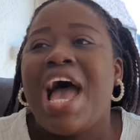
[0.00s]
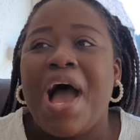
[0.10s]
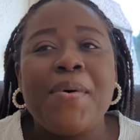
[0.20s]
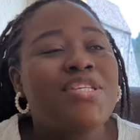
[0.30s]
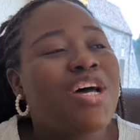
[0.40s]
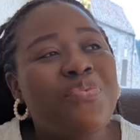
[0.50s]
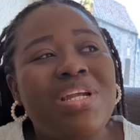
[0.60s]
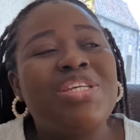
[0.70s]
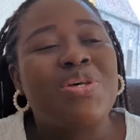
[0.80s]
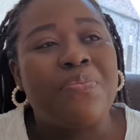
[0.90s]
I was not
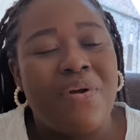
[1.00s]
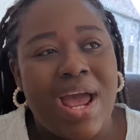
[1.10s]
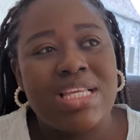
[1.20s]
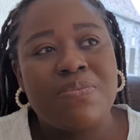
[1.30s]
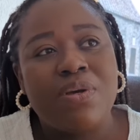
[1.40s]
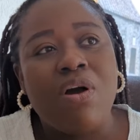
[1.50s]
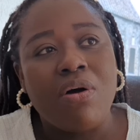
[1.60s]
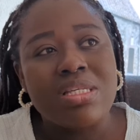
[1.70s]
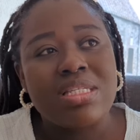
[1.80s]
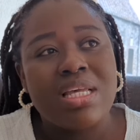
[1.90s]
really surprised,
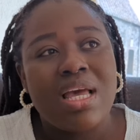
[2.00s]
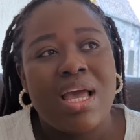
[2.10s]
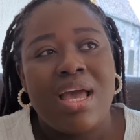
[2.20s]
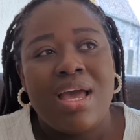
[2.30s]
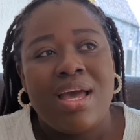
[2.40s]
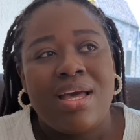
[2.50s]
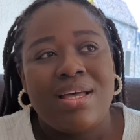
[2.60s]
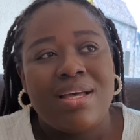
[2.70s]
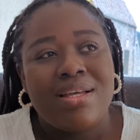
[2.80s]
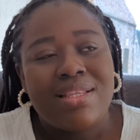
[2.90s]
because
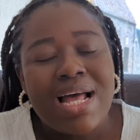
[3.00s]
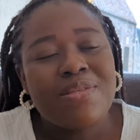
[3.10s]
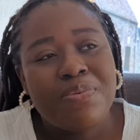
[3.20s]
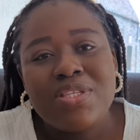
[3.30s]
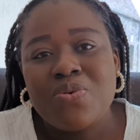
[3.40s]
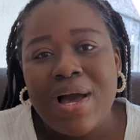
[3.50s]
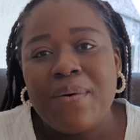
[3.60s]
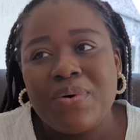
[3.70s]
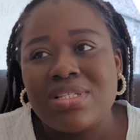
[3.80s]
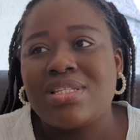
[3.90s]
that
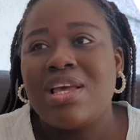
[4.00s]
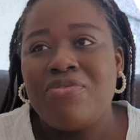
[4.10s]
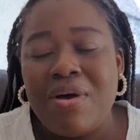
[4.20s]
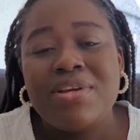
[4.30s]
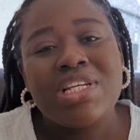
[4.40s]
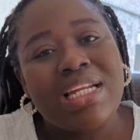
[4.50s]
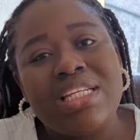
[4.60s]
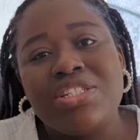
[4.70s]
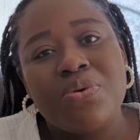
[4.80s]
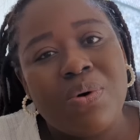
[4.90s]
B2I was a very
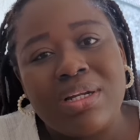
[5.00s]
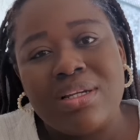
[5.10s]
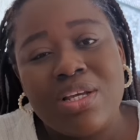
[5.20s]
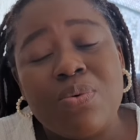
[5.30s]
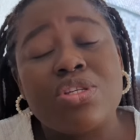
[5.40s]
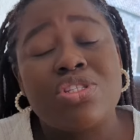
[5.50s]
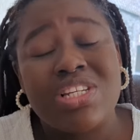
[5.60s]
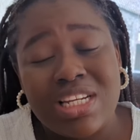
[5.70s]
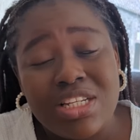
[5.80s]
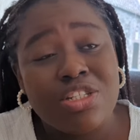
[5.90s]
challenging one. It was
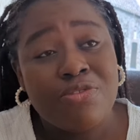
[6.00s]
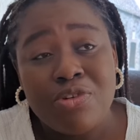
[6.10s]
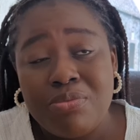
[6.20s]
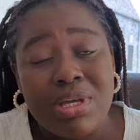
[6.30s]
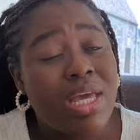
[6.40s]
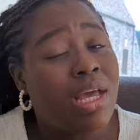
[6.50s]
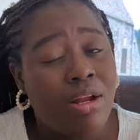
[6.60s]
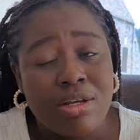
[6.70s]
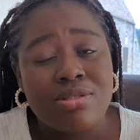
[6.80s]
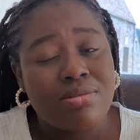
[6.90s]
challenging for me, a
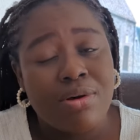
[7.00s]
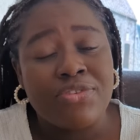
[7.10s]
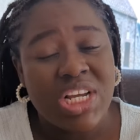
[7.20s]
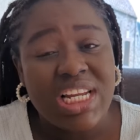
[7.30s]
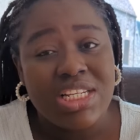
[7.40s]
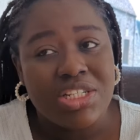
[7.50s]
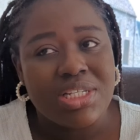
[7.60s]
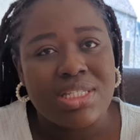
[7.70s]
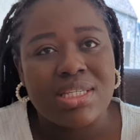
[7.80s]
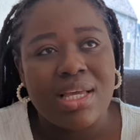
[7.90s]
lot of
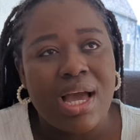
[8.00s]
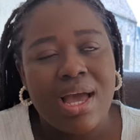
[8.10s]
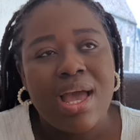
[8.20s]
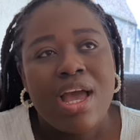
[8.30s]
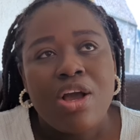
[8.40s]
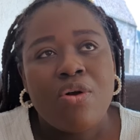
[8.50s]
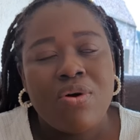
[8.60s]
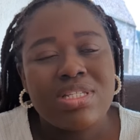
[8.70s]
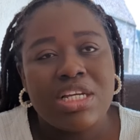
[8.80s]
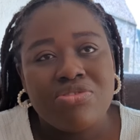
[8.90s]
challenges. Yeah,
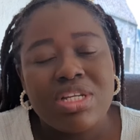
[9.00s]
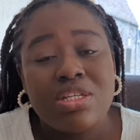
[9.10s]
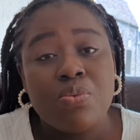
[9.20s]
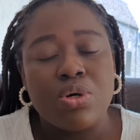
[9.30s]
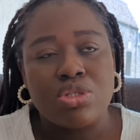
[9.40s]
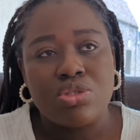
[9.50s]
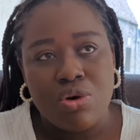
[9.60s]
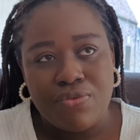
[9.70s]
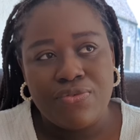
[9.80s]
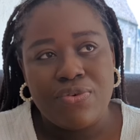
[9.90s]
concentrating was
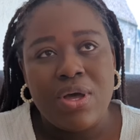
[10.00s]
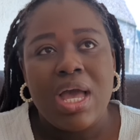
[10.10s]
tough.